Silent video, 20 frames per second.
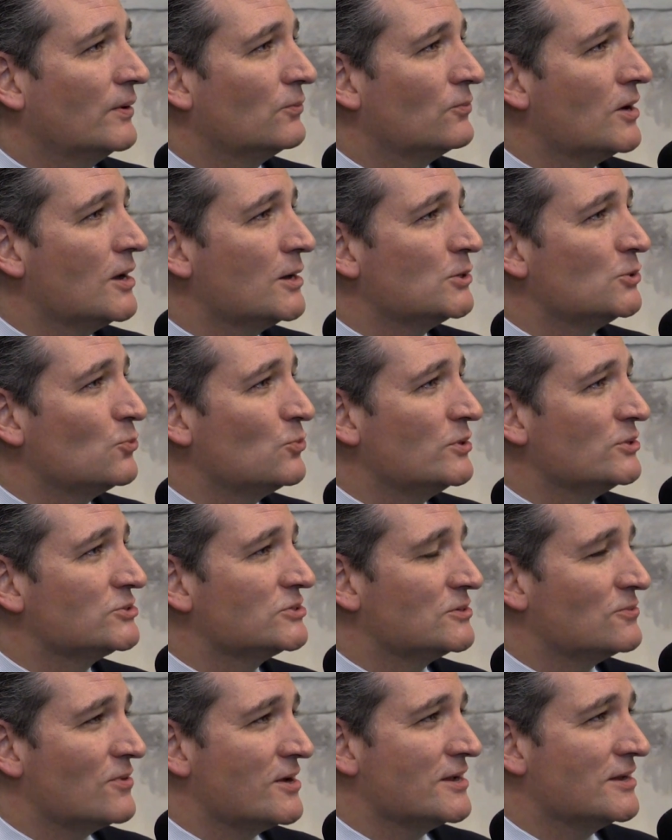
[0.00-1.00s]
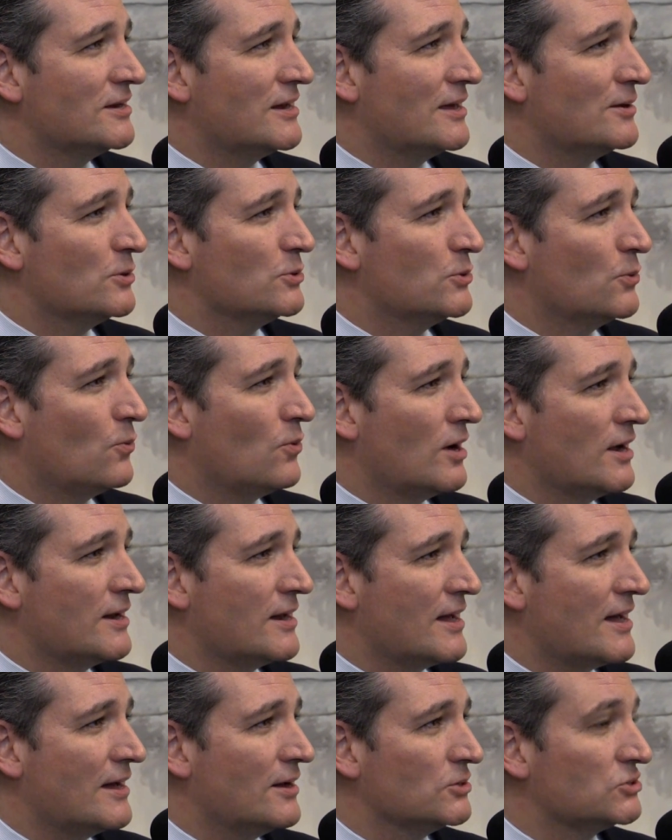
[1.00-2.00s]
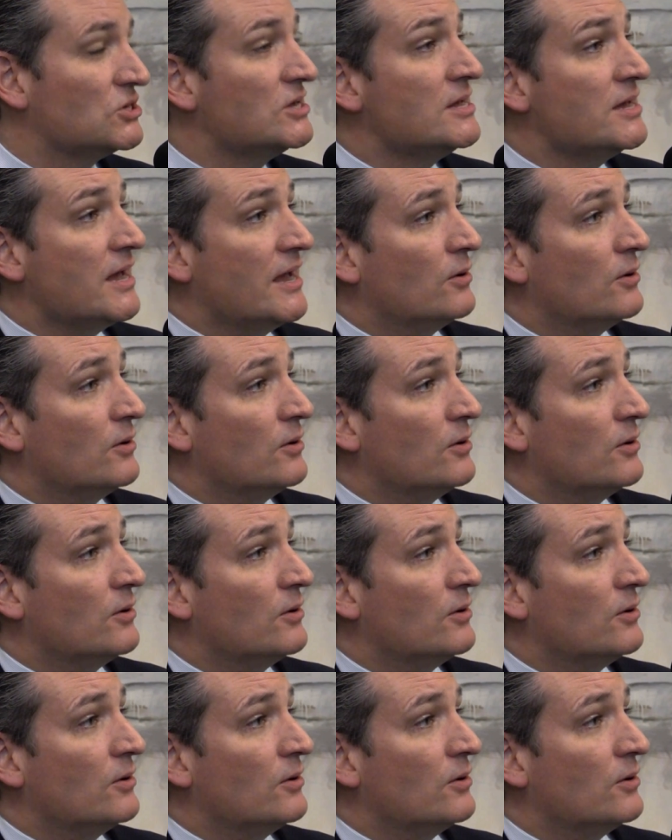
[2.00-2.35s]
When Ronald Wilson Reagan entered the White House,